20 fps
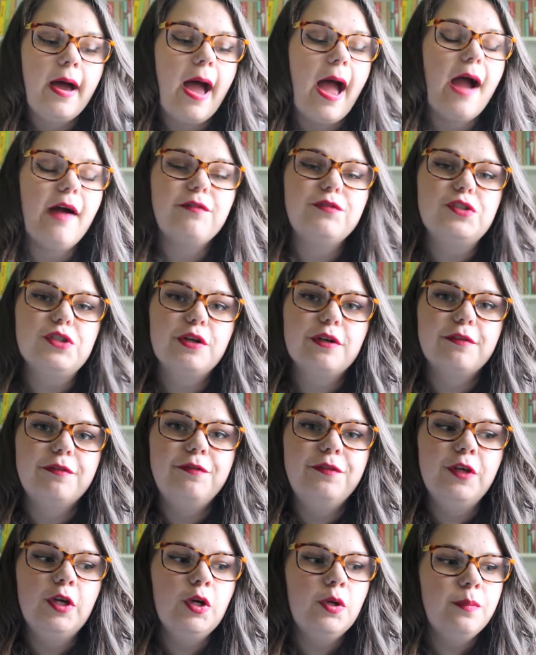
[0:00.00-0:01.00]
After a
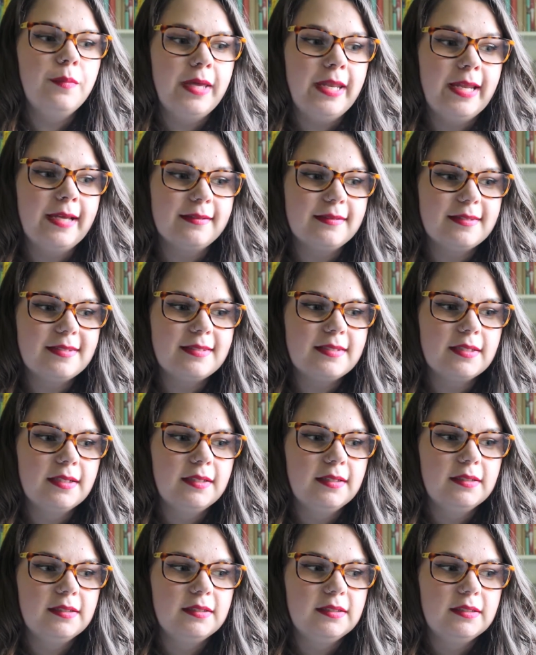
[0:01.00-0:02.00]
few minutes
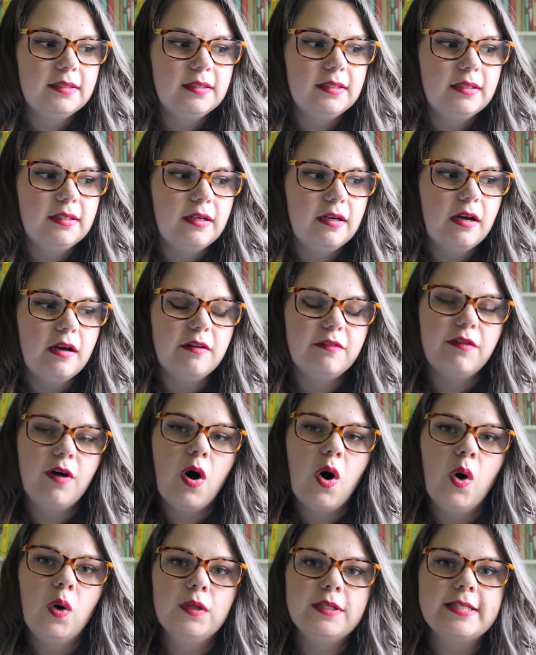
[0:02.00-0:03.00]
of
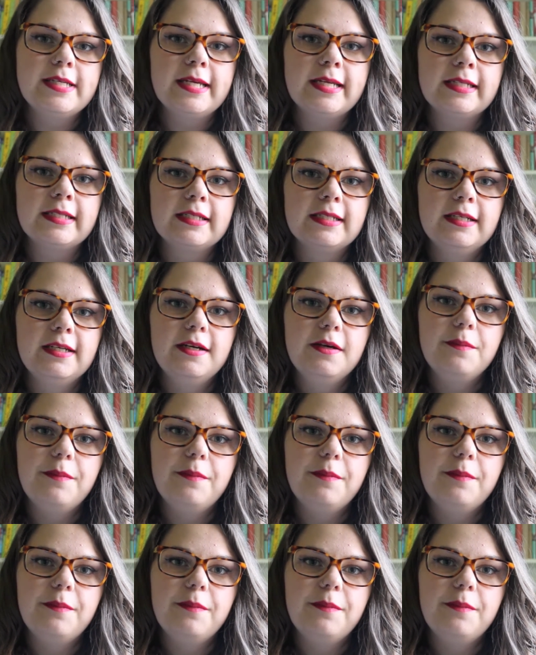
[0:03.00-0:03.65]
holding